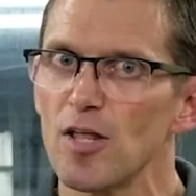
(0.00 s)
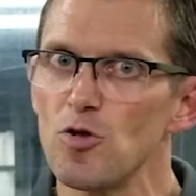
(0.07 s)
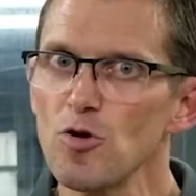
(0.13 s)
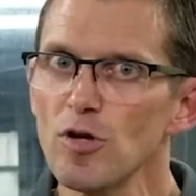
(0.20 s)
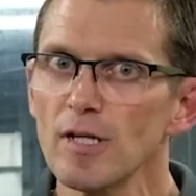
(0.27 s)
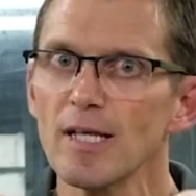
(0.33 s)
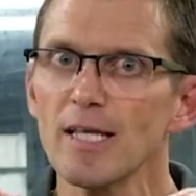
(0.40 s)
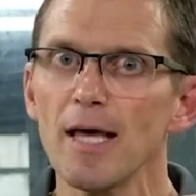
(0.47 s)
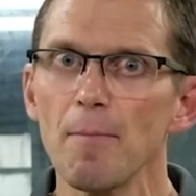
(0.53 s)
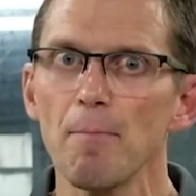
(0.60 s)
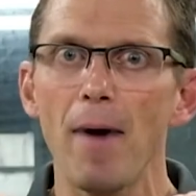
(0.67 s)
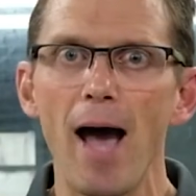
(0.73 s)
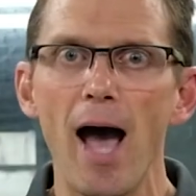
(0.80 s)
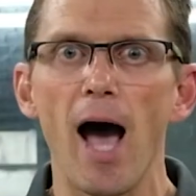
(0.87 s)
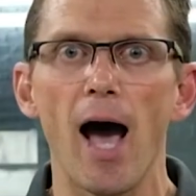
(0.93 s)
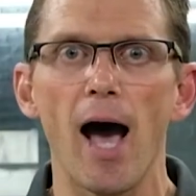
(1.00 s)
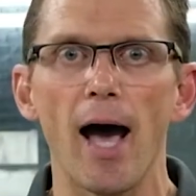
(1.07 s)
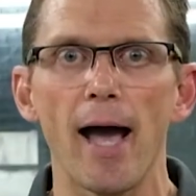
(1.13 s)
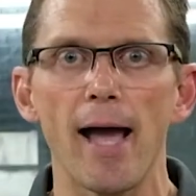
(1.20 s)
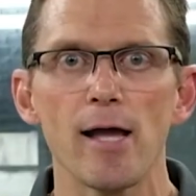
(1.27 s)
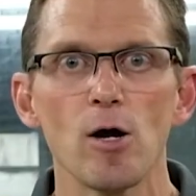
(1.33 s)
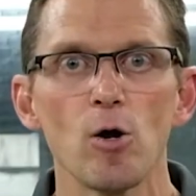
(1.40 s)
You can get
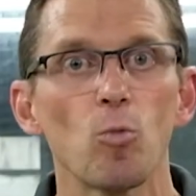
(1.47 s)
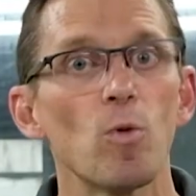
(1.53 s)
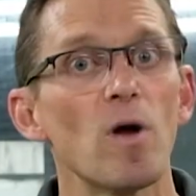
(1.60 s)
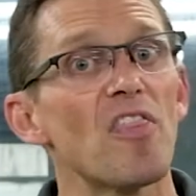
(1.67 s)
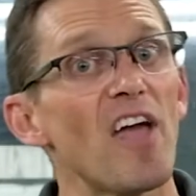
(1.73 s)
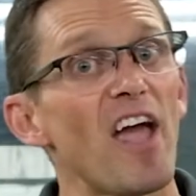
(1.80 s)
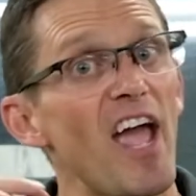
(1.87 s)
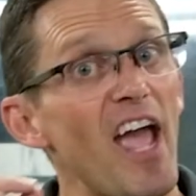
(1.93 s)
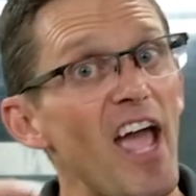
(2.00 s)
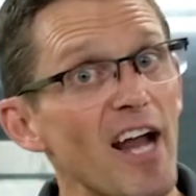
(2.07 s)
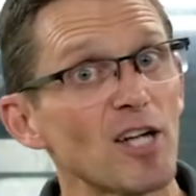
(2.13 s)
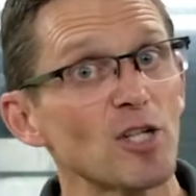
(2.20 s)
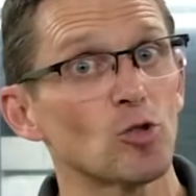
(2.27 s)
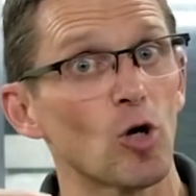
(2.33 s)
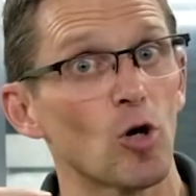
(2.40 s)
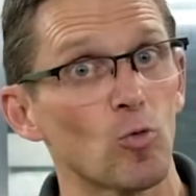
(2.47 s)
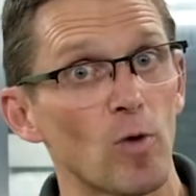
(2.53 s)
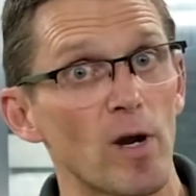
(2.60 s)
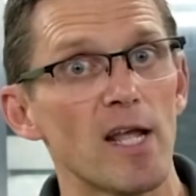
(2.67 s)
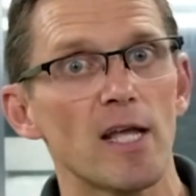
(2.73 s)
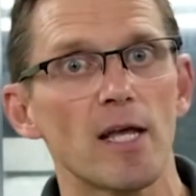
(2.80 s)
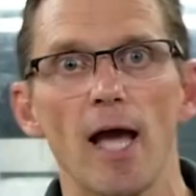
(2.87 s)
by with extra
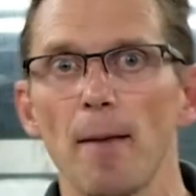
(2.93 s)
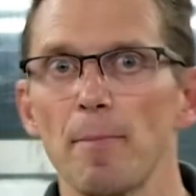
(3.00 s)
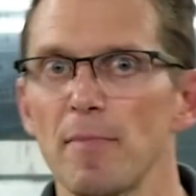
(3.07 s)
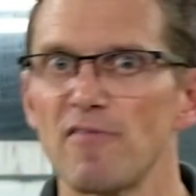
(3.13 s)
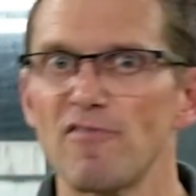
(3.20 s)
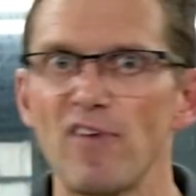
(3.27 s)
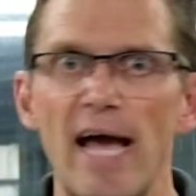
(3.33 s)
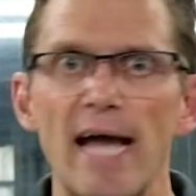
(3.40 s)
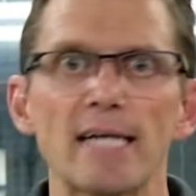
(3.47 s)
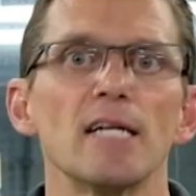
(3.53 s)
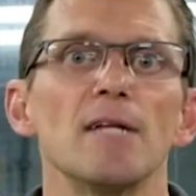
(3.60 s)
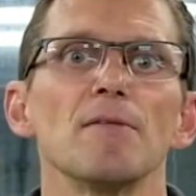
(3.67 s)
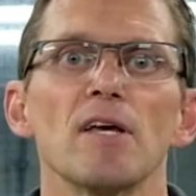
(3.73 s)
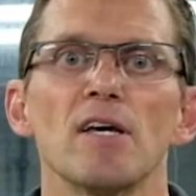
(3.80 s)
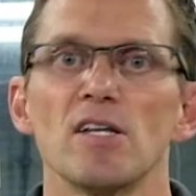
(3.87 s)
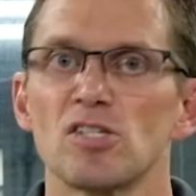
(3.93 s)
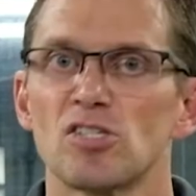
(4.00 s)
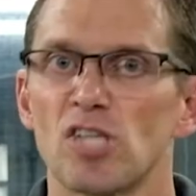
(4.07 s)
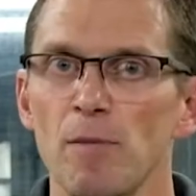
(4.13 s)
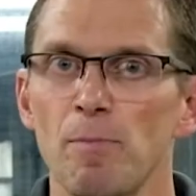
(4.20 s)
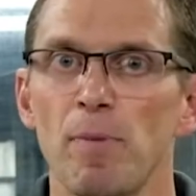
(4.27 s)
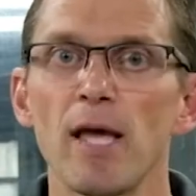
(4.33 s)
ring gap. In fact,
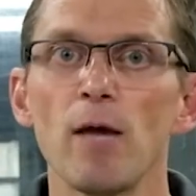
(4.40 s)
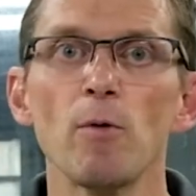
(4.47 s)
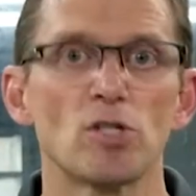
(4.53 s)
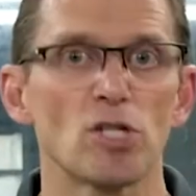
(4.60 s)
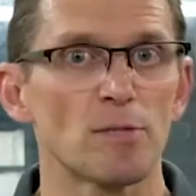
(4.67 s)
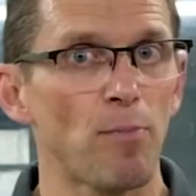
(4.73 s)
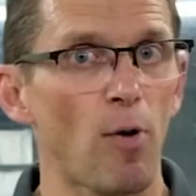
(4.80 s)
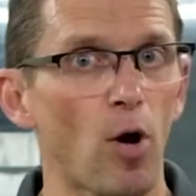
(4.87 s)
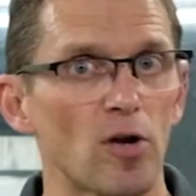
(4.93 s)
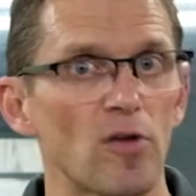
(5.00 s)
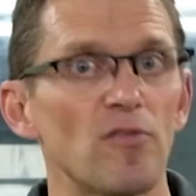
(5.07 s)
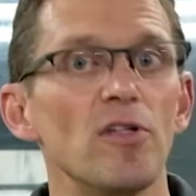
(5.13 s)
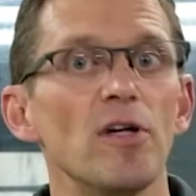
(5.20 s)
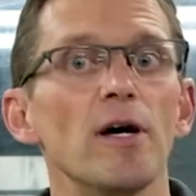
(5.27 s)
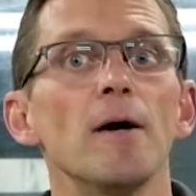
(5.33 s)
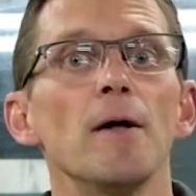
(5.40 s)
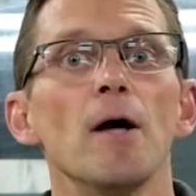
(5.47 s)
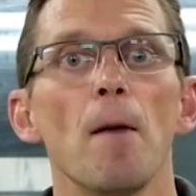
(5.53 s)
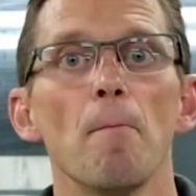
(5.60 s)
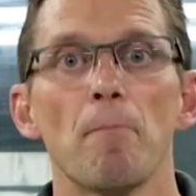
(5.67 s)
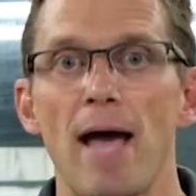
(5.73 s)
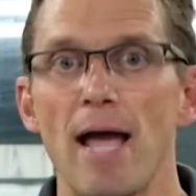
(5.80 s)
CP, which is part of the
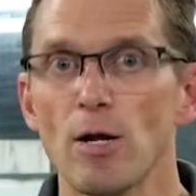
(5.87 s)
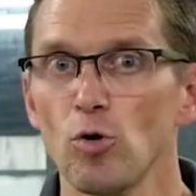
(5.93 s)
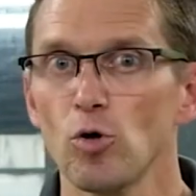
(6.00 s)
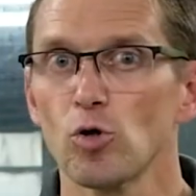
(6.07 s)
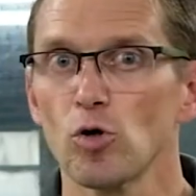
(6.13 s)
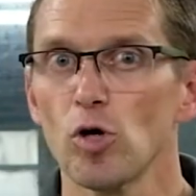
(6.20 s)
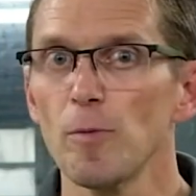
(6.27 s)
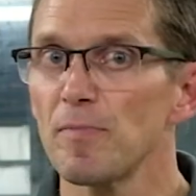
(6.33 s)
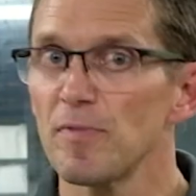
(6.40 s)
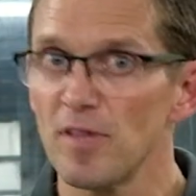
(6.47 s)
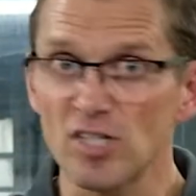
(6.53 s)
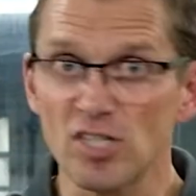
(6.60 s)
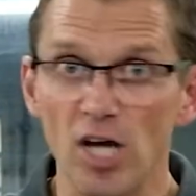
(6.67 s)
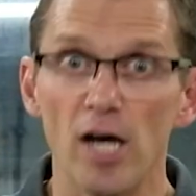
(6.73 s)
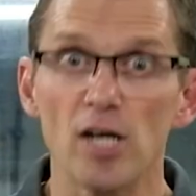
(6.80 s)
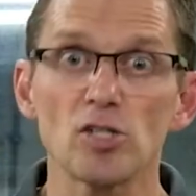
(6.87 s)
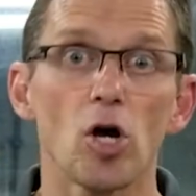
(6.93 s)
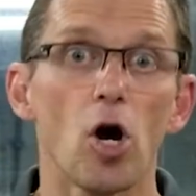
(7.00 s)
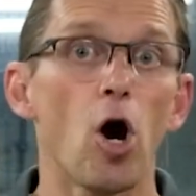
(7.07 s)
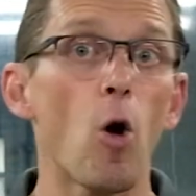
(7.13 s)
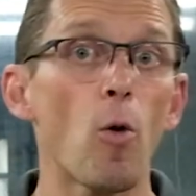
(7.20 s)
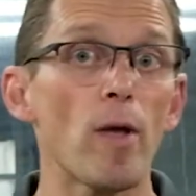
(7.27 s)
Pankel group that does
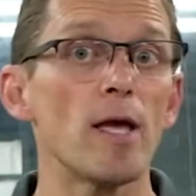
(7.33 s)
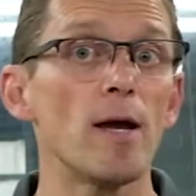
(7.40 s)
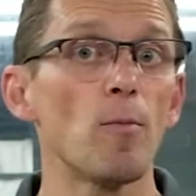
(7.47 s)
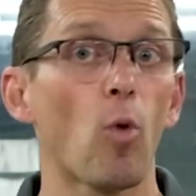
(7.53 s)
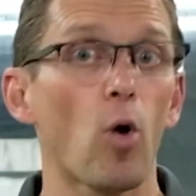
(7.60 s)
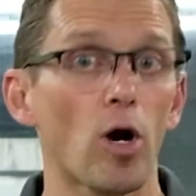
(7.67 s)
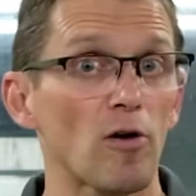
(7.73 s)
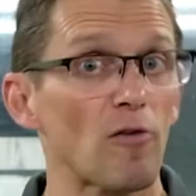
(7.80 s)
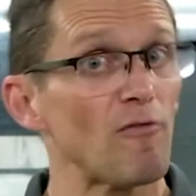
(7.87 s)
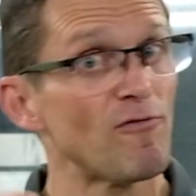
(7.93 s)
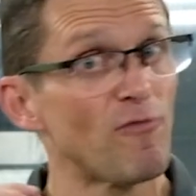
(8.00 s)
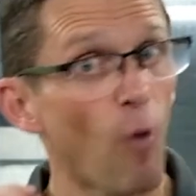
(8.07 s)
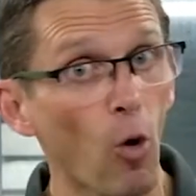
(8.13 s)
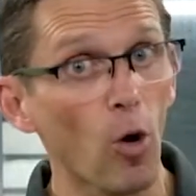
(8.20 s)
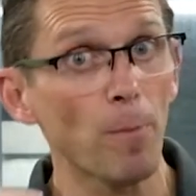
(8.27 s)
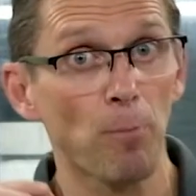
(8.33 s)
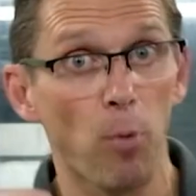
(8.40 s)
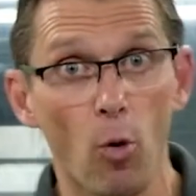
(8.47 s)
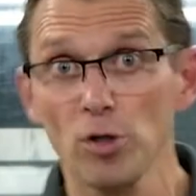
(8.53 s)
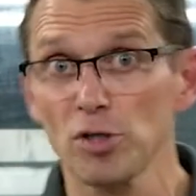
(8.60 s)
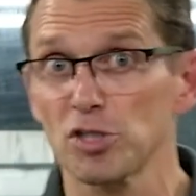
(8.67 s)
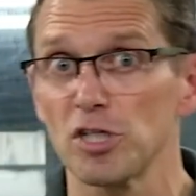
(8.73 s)
OEM work for
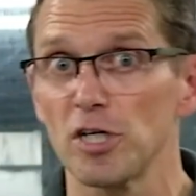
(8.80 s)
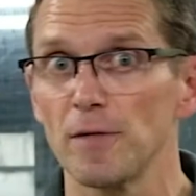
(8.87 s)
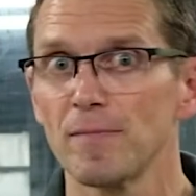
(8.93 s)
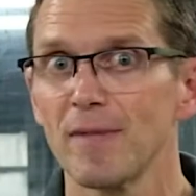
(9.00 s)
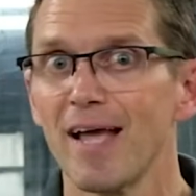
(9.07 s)
Porsche,